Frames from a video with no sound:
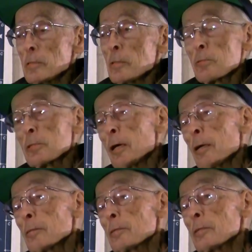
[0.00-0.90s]
There was an
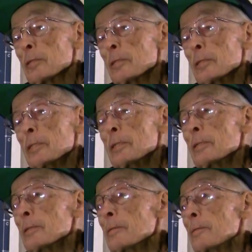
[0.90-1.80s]
article in
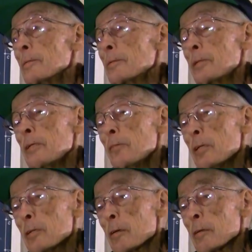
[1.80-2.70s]
the
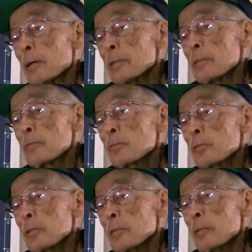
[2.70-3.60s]
TV there now. Did you
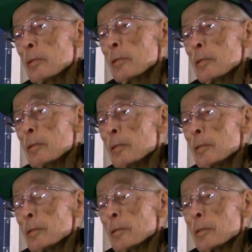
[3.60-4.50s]
see it?
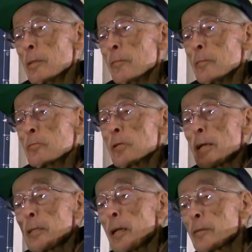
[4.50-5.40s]
Well, it was
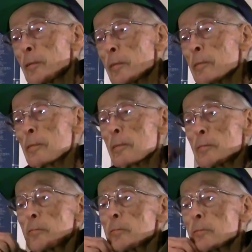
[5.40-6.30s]
taken at the
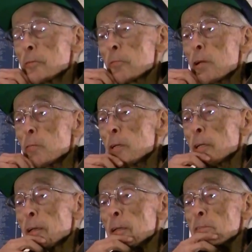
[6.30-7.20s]

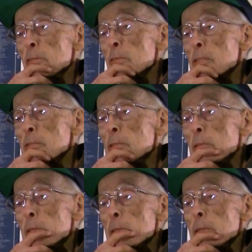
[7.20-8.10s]
three-wing, I guess it was.
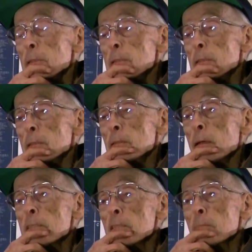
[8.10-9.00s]
It
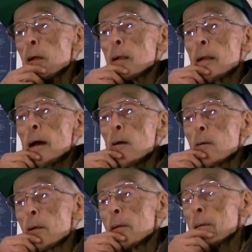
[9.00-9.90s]
lasted about an
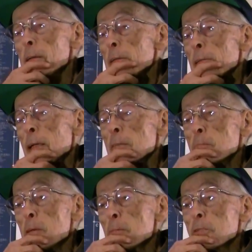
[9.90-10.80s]
hour. Had the
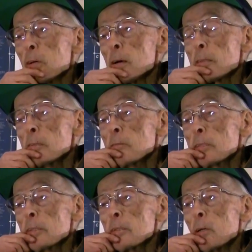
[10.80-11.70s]
people talking over
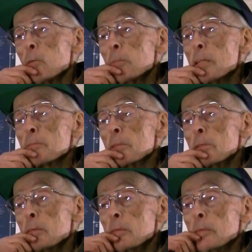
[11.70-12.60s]
there, old people.
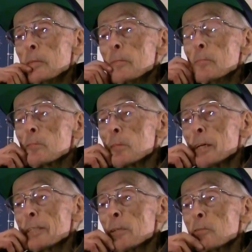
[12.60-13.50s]
Some
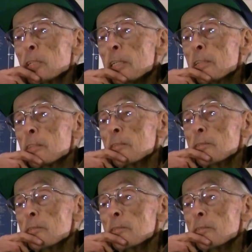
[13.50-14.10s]
had no teeth.